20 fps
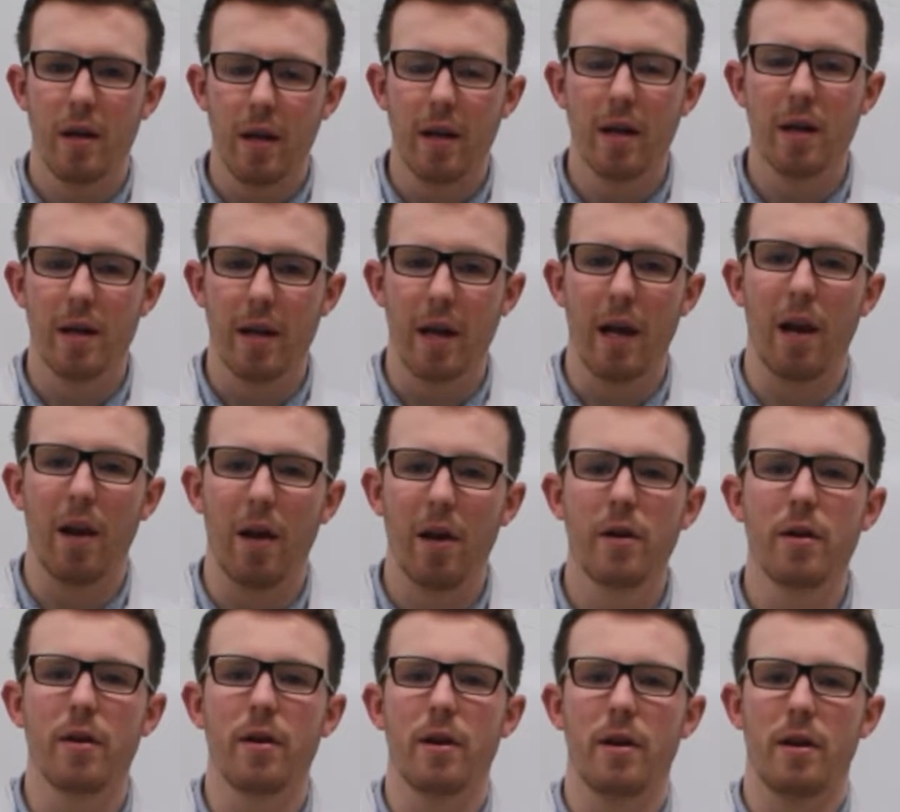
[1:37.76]
It'll get
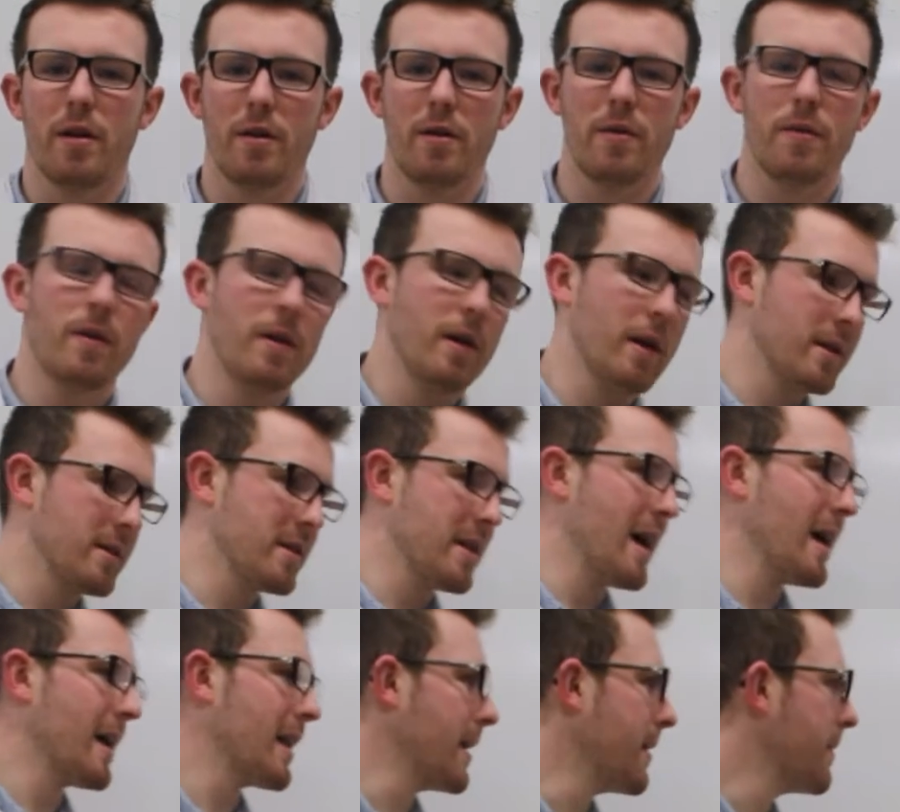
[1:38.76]
lighter.
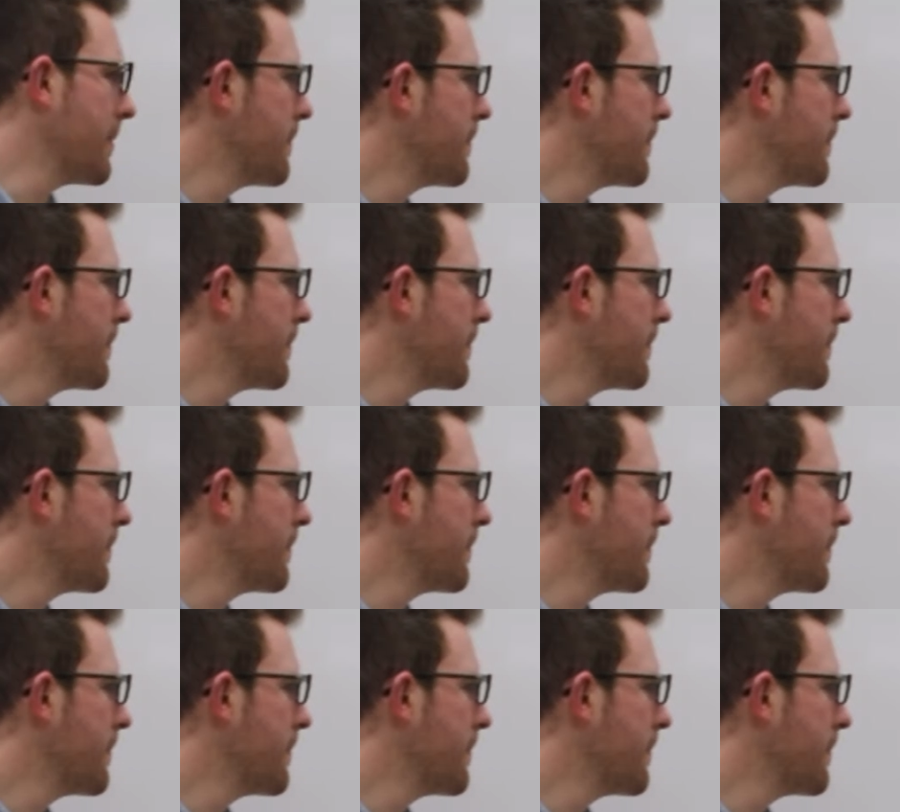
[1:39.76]
Exactly.